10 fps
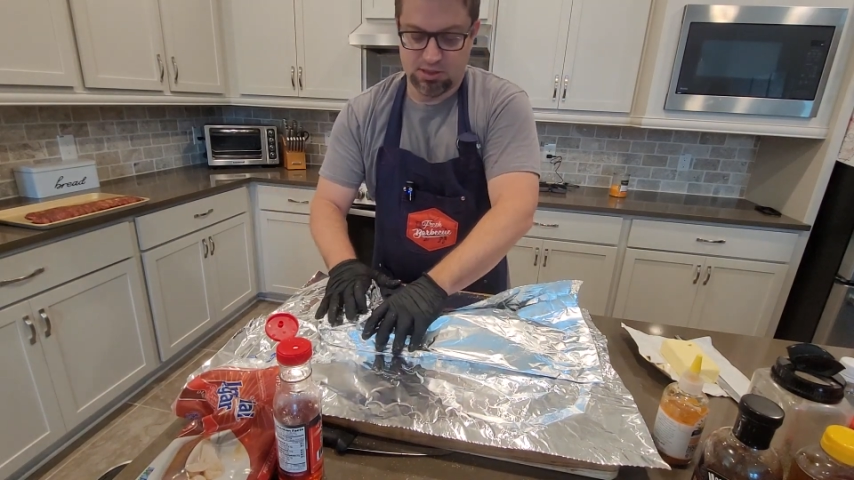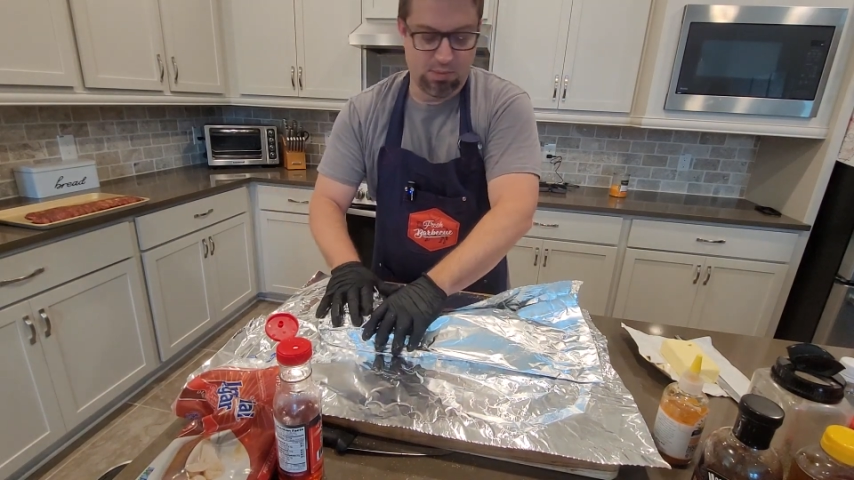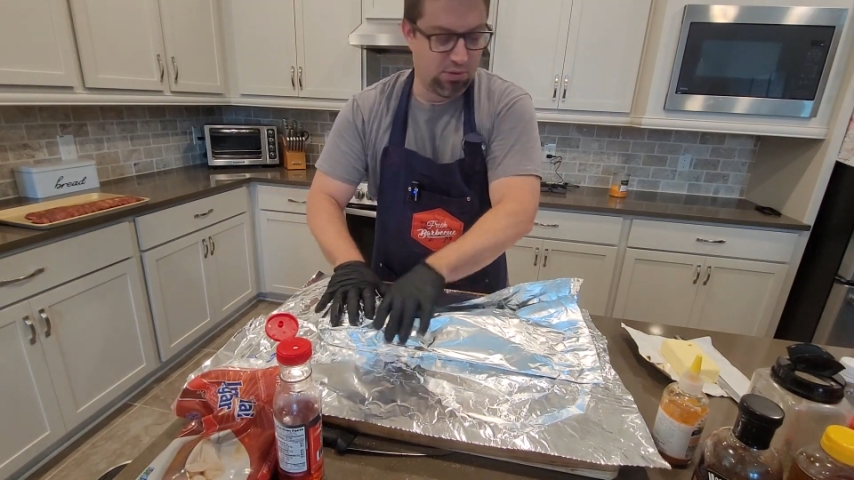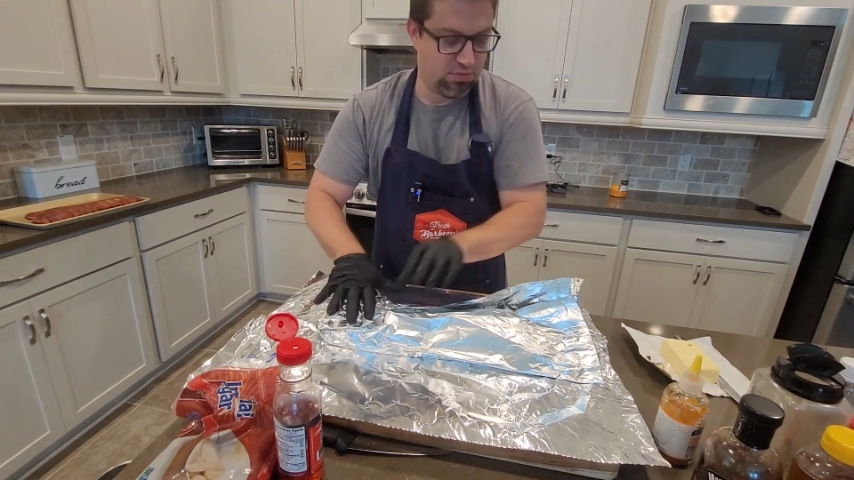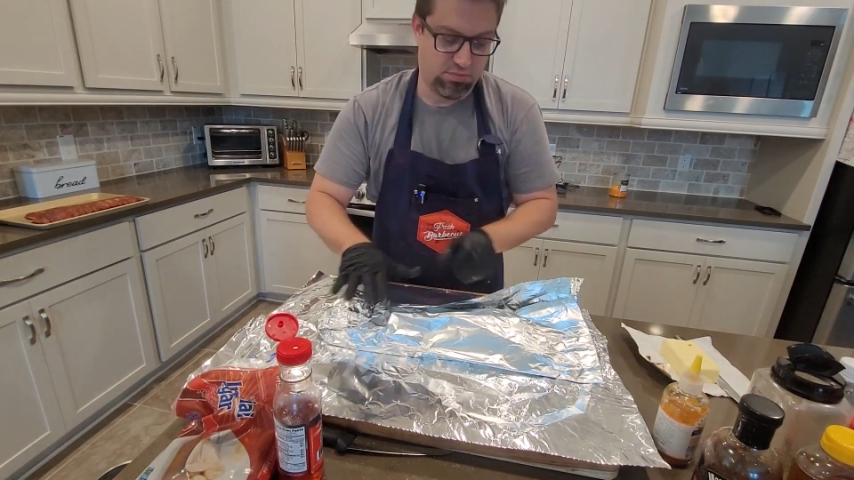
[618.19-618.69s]

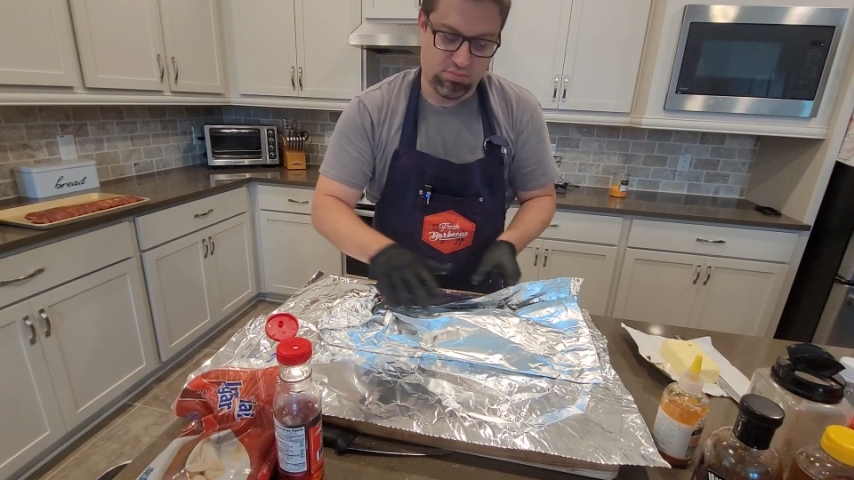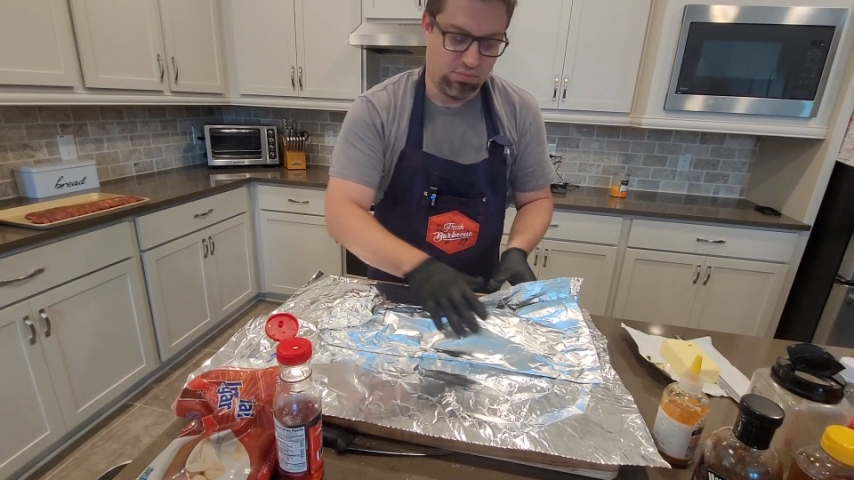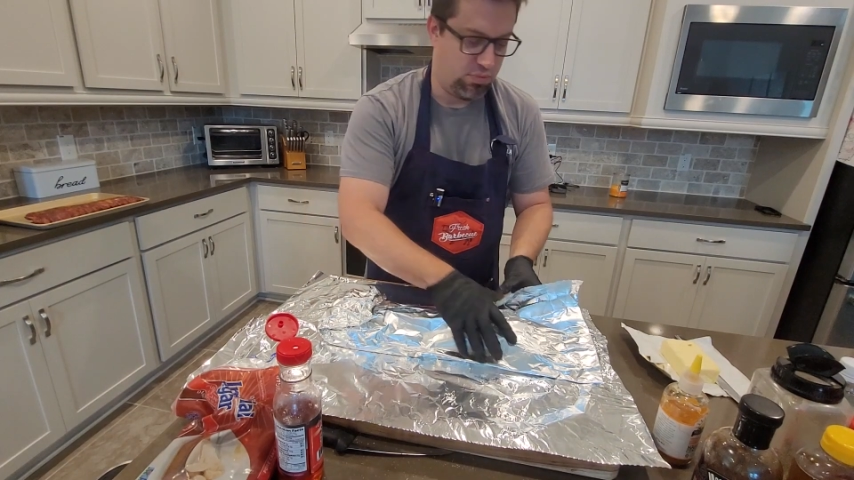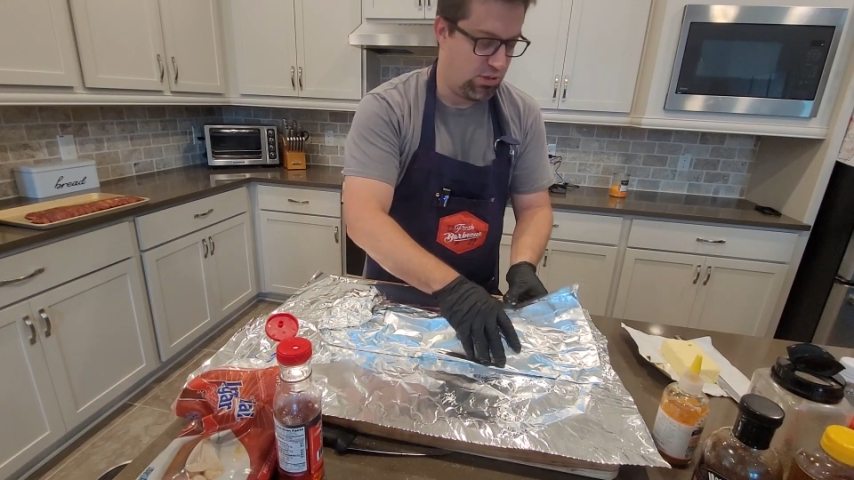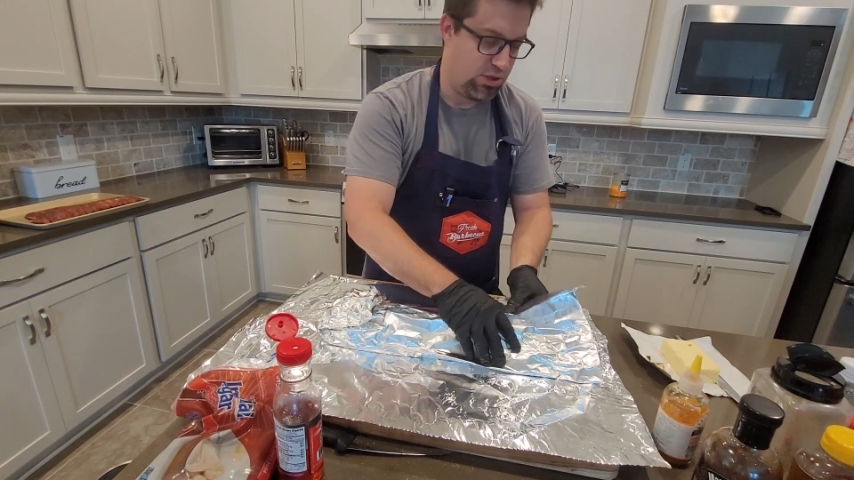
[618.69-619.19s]
smoke
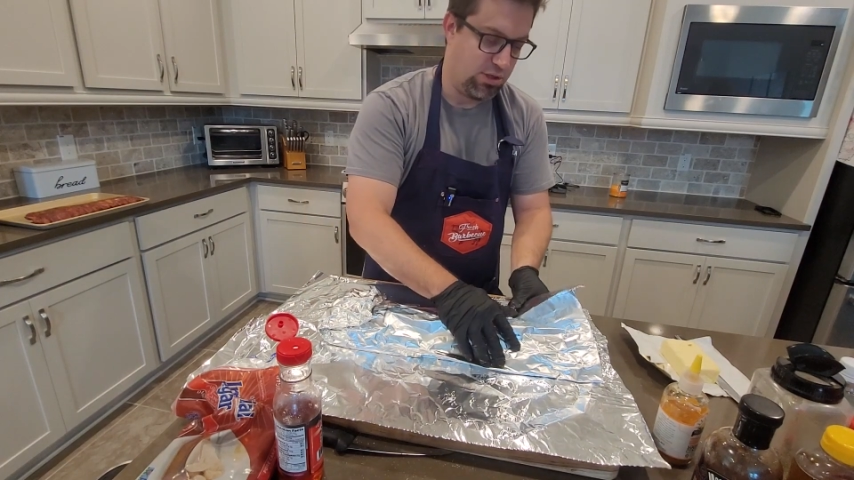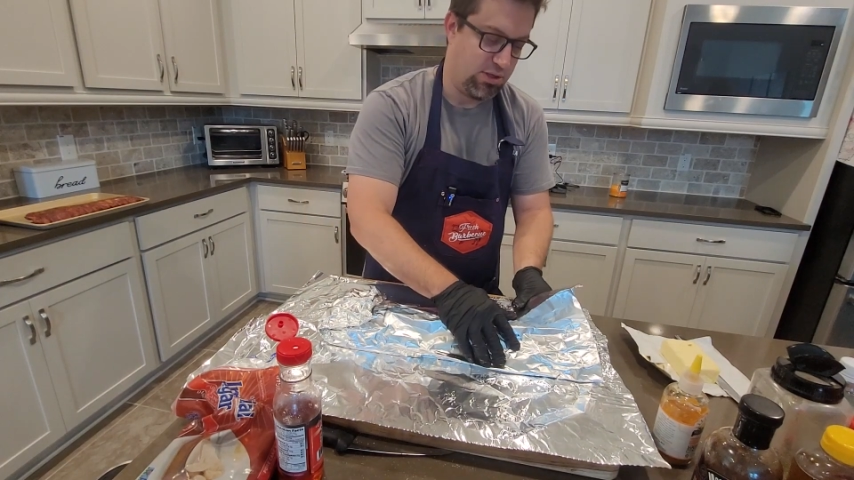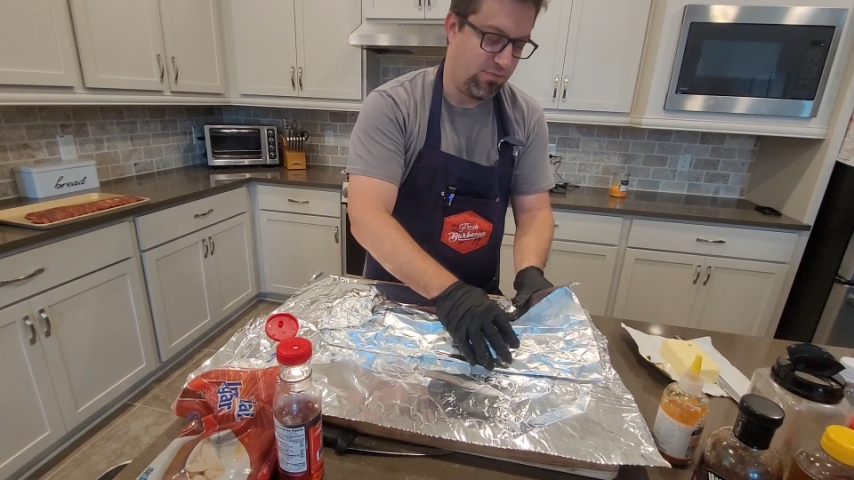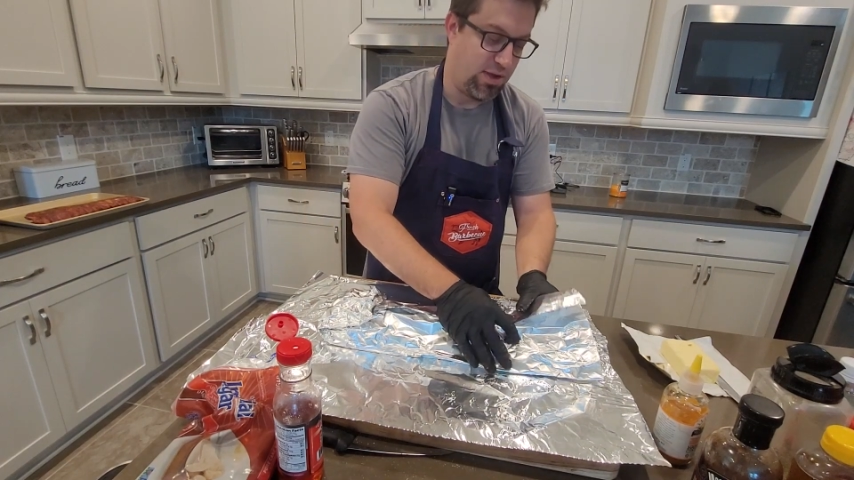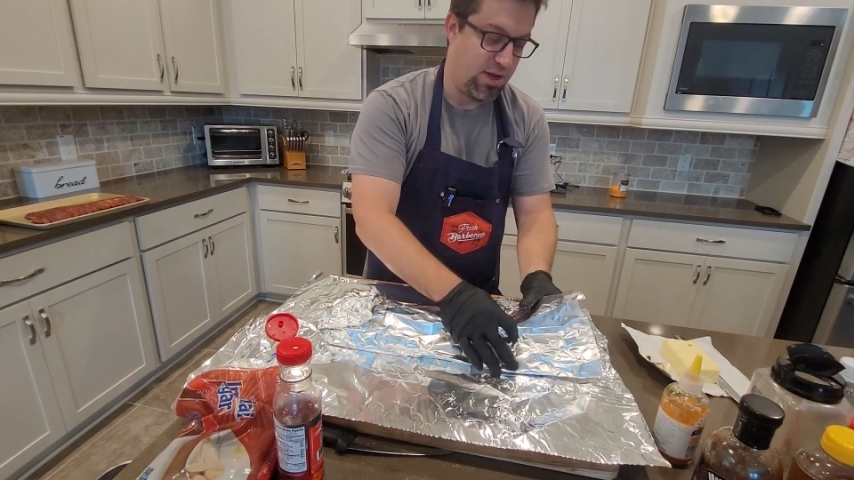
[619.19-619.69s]
just
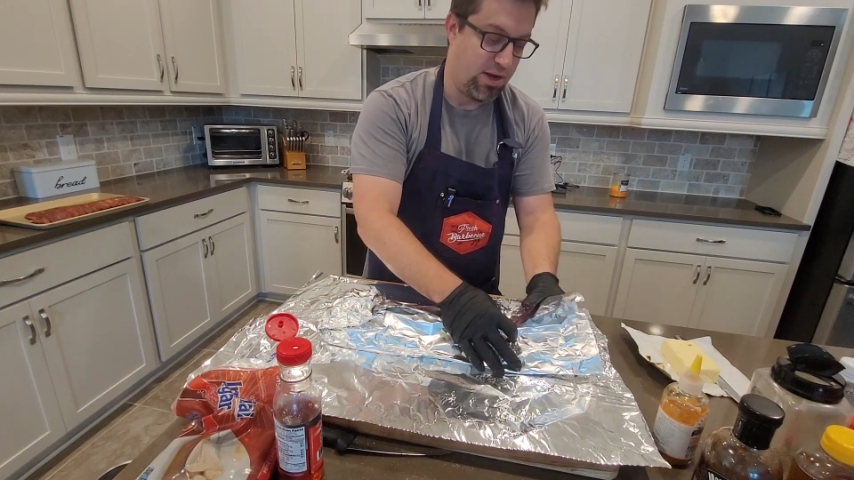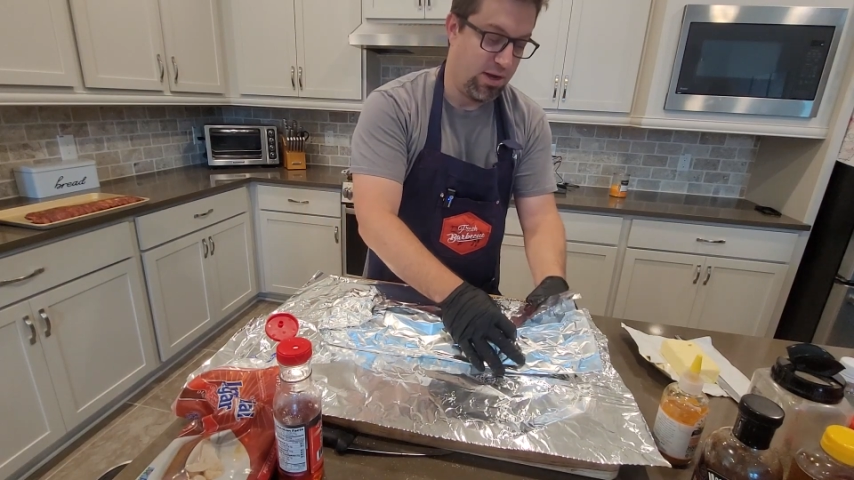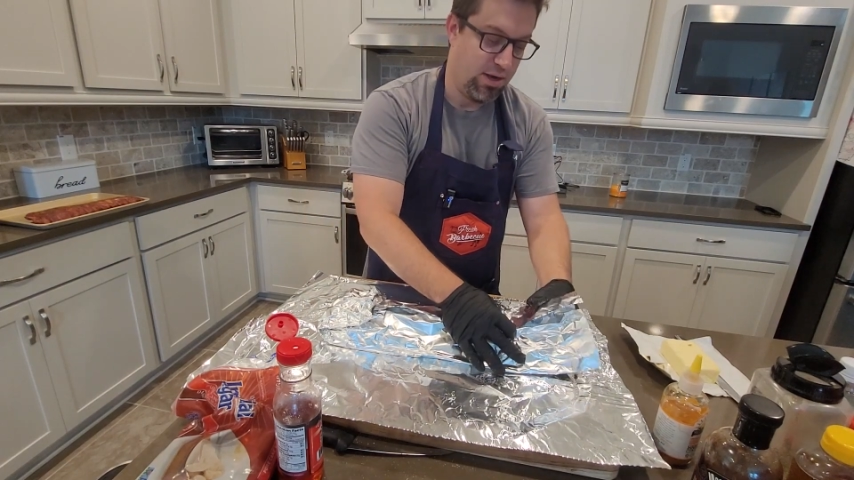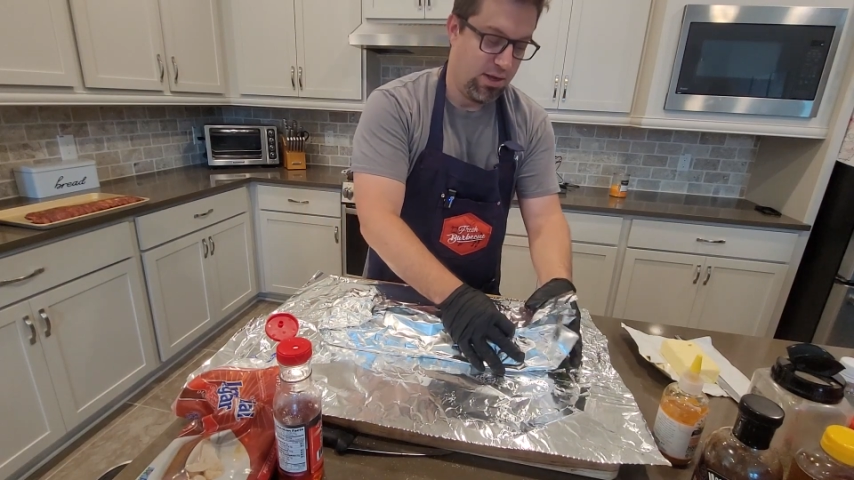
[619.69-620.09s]
fine.